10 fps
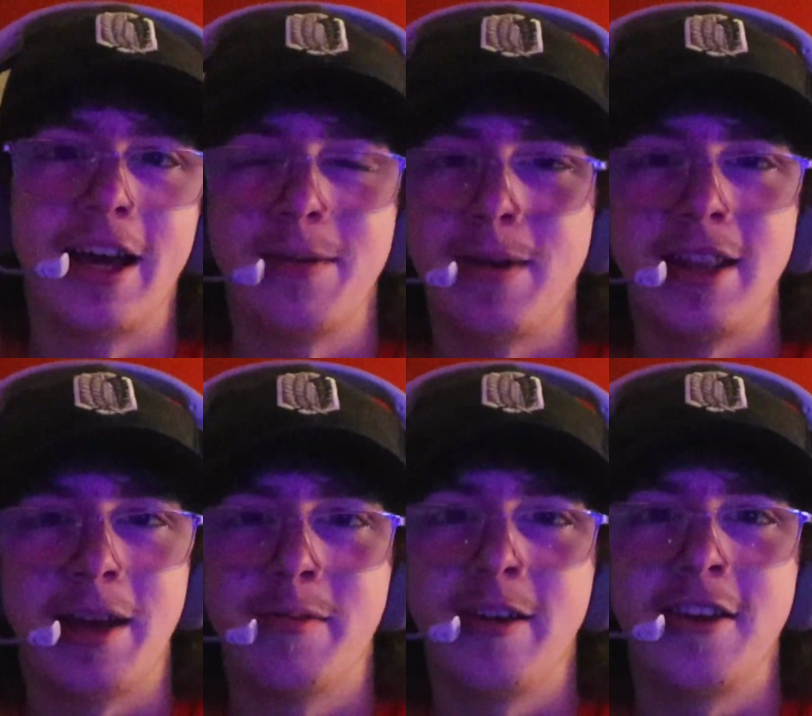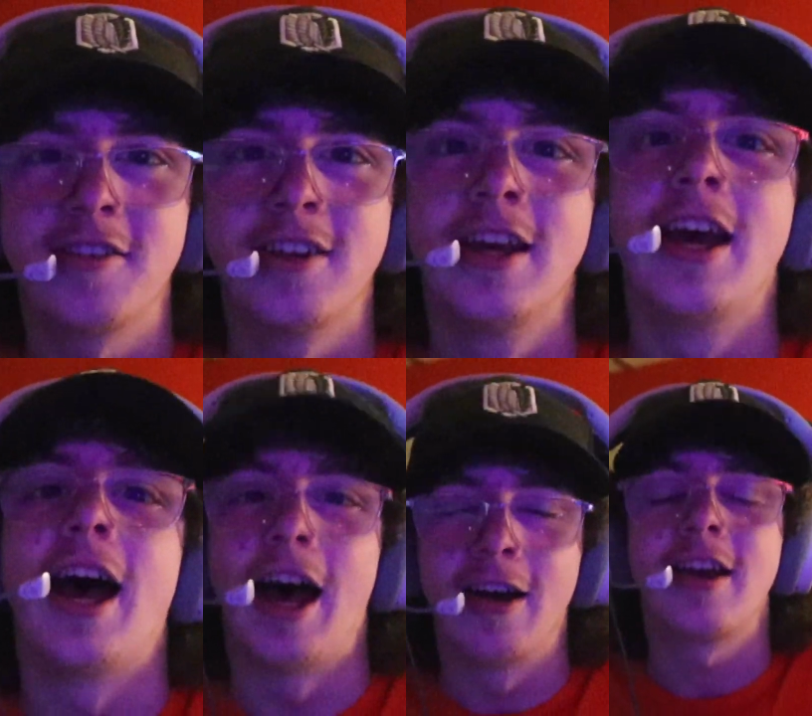I made that face.
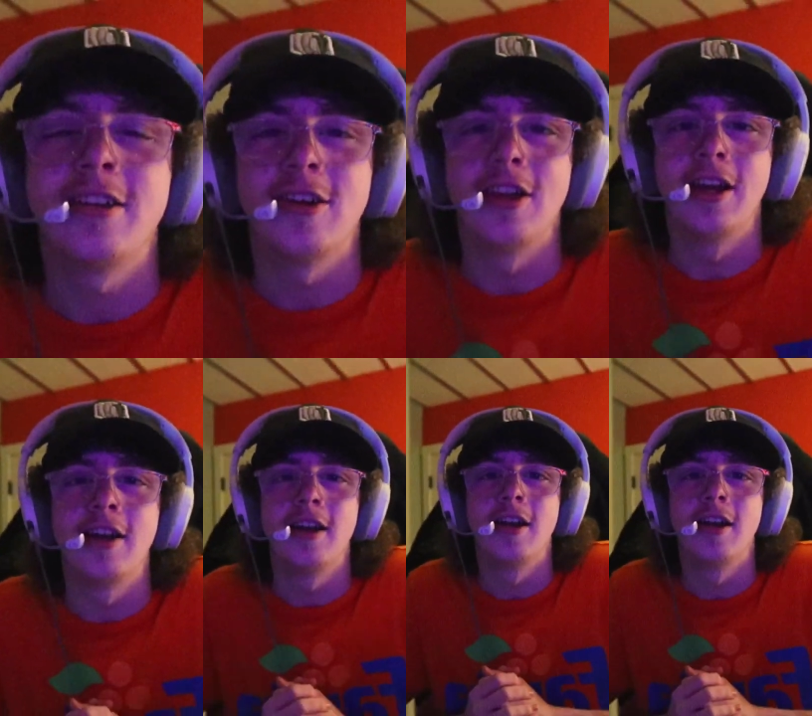I'll catch y'all later,